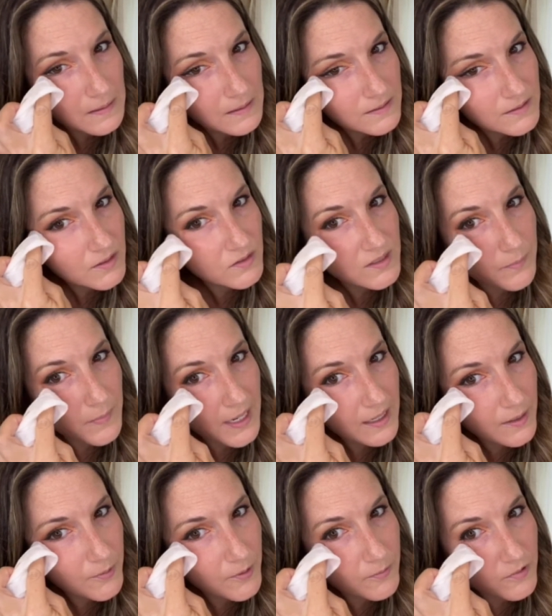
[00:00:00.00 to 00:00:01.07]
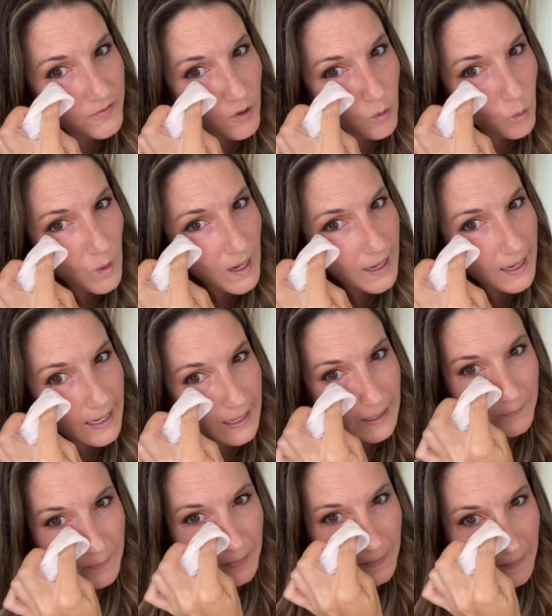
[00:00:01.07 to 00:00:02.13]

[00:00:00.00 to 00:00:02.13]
So it's a makeup remover wipe.